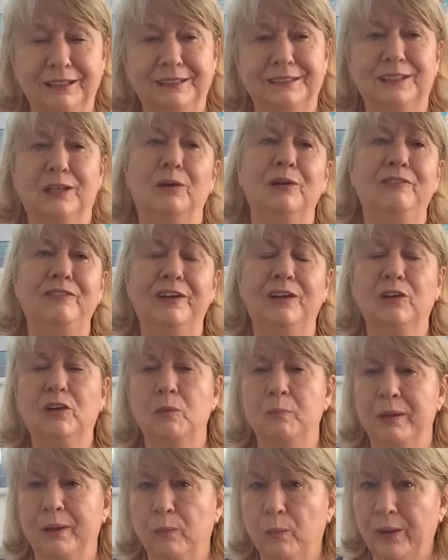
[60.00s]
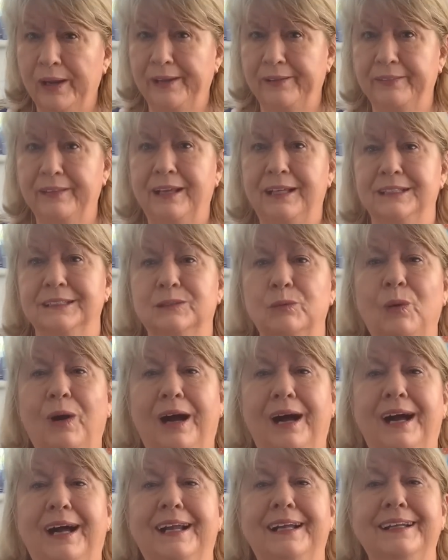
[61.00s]
So if I look a bit weird, that's
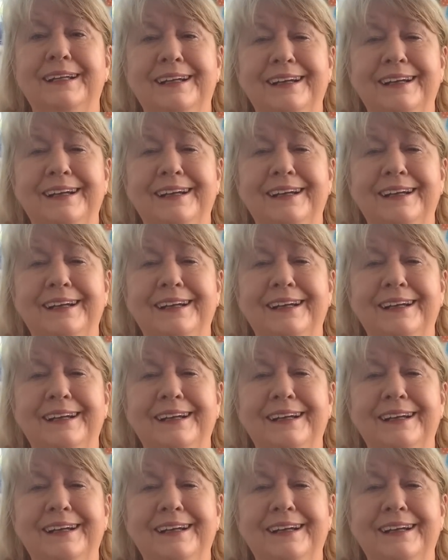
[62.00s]
why.